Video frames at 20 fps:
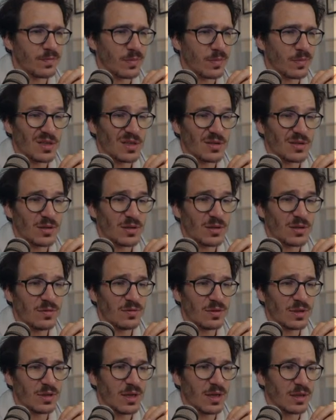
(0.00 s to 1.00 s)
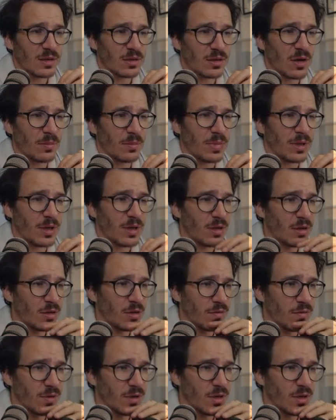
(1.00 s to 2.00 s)
And it's not even that complicated
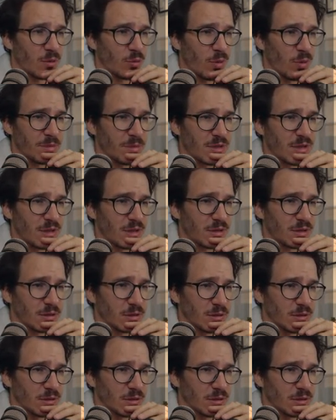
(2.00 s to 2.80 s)
of a website.